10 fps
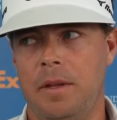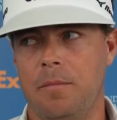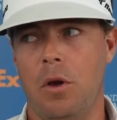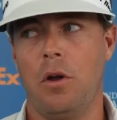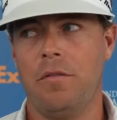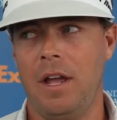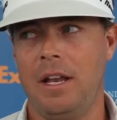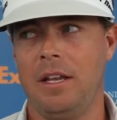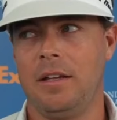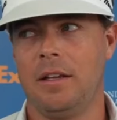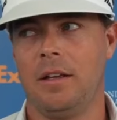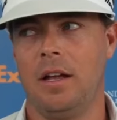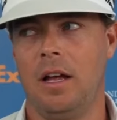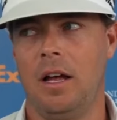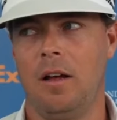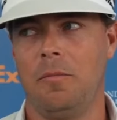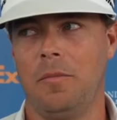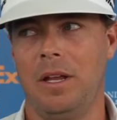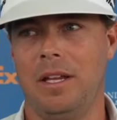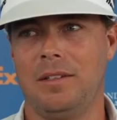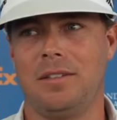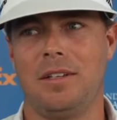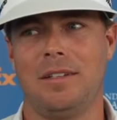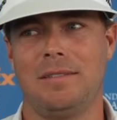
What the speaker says: Motivating is...